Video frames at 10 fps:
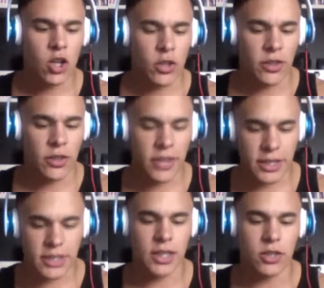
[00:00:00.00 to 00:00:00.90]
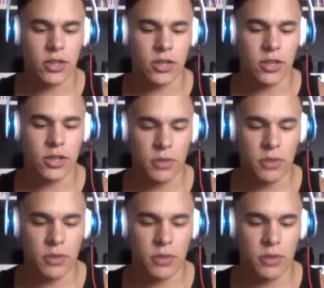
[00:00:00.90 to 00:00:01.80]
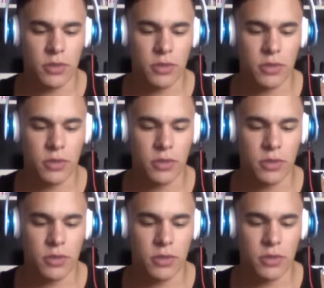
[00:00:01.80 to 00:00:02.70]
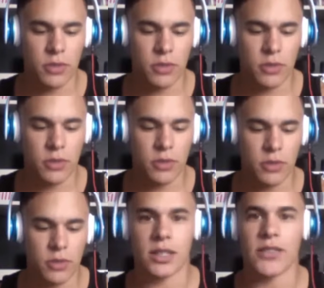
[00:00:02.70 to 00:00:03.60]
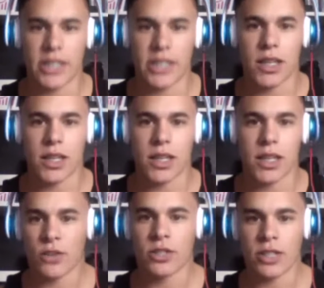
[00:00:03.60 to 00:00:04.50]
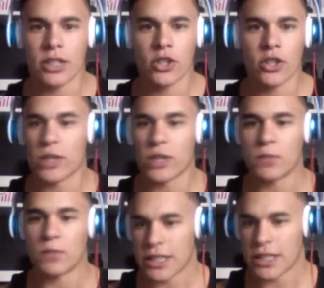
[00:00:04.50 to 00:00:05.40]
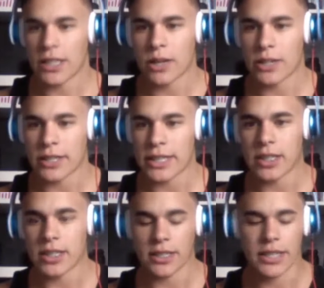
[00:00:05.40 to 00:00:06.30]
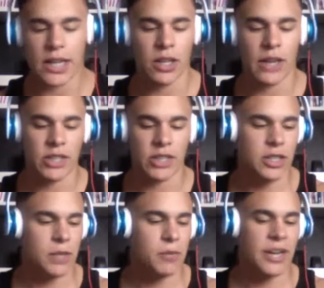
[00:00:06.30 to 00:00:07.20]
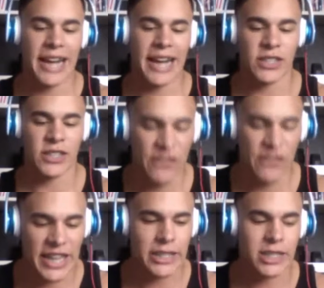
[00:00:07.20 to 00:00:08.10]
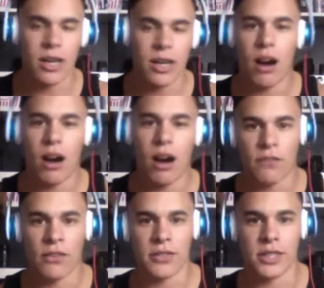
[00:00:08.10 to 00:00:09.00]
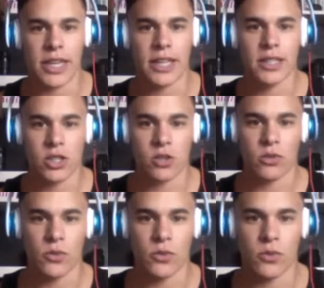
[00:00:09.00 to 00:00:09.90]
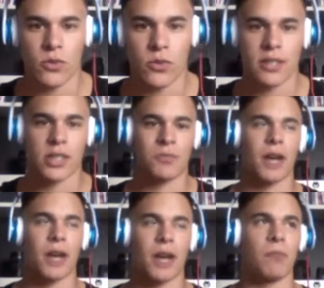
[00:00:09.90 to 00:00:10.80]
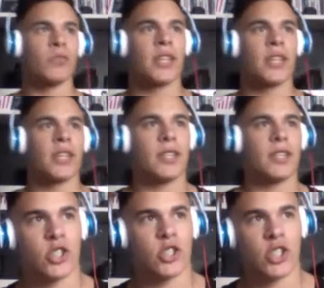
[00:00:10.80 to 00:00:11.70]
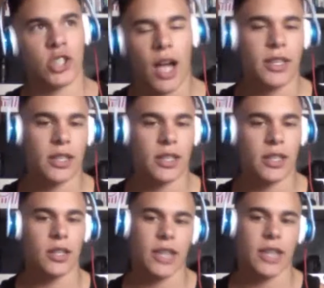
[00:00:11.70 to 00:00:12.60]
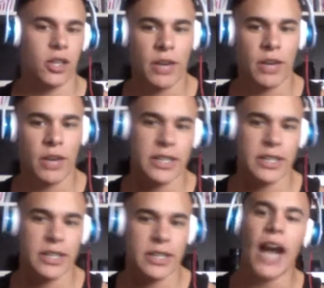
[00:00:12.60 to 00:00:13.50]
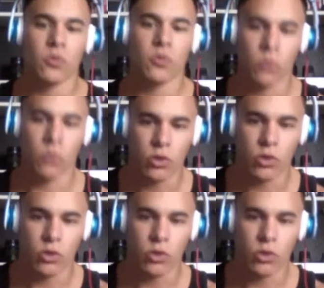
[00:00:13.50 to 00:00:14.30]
this kid who gets pulled out of accounting to sit inside of a tank, and his first thing to do when he's been sitting around a desk his entire life is clean up a guy's face off of the tank so he can sit in his spot. This is shocking in taking away his entire world.